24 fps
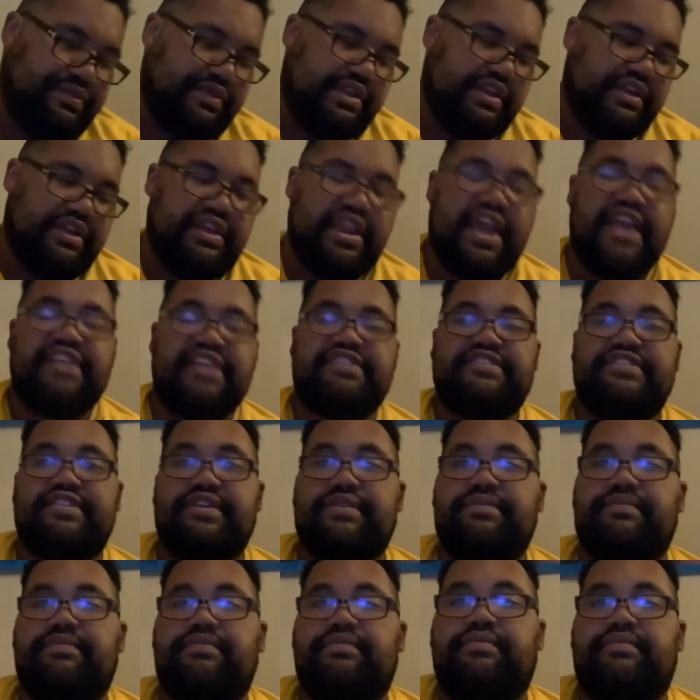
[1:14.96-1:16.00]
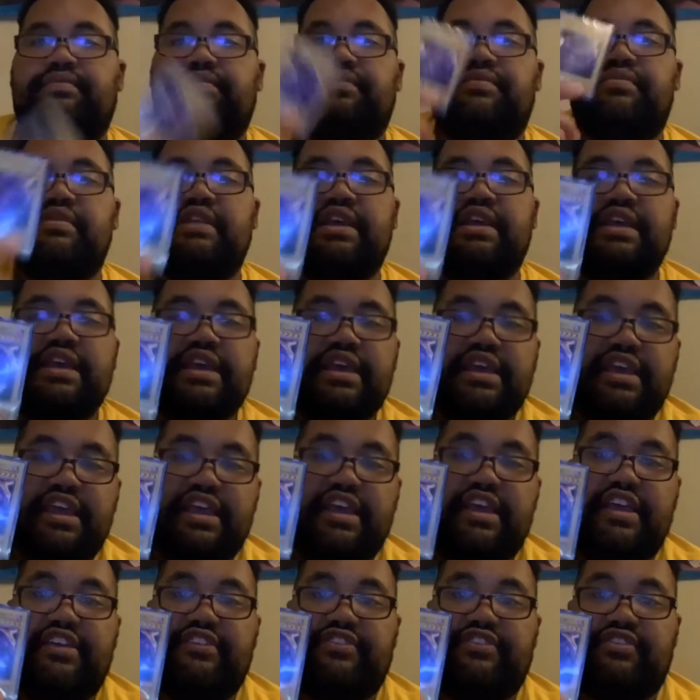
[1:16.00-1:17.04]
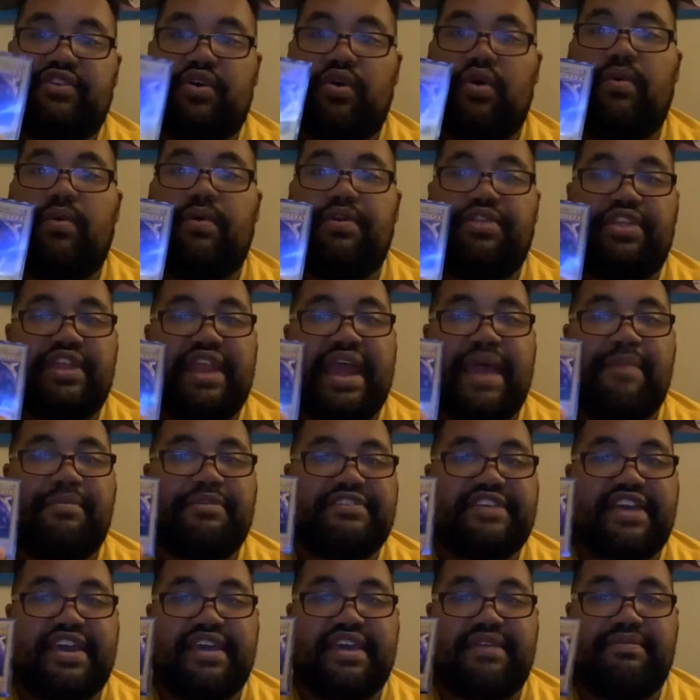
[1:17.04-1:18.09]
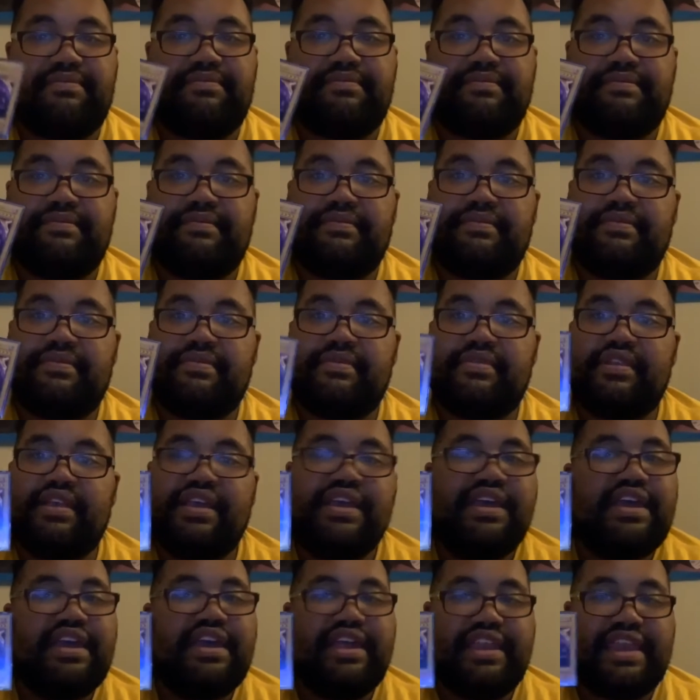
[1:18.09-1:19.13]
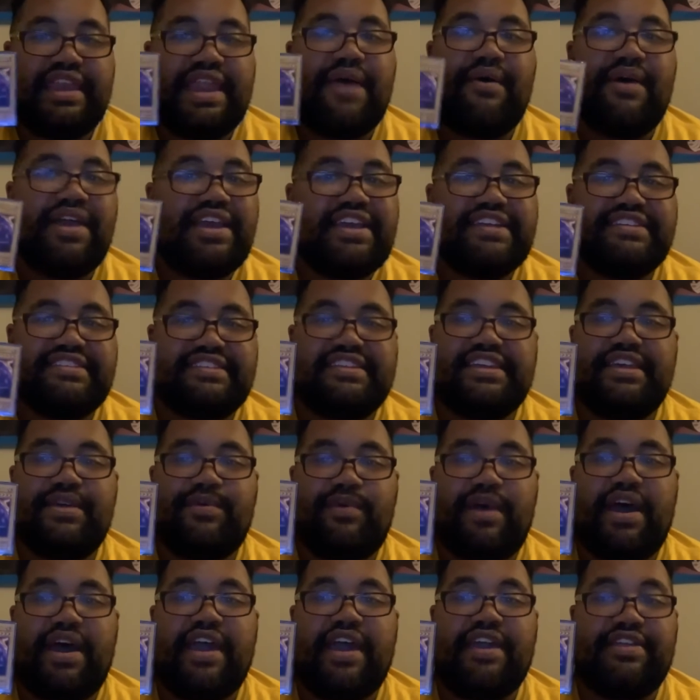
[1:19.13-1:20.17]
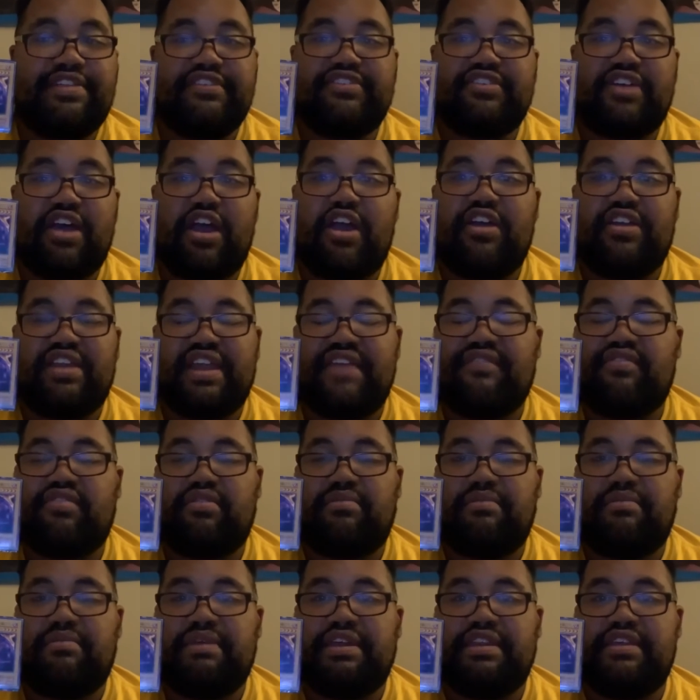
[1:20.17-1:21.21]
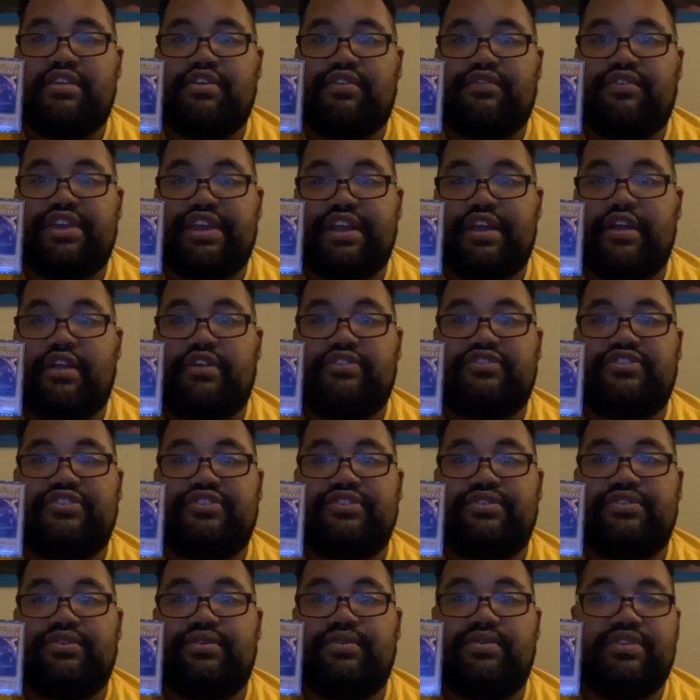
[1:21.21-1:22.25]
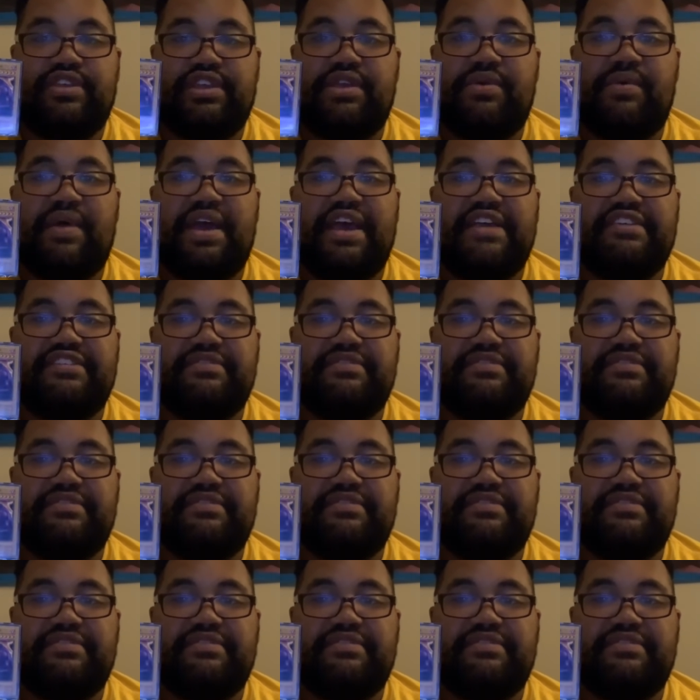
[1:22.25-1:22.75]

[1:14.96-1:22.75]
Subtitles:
Next is Ghoul with an Appetite. Now, I can see why this card never made it over here to the US,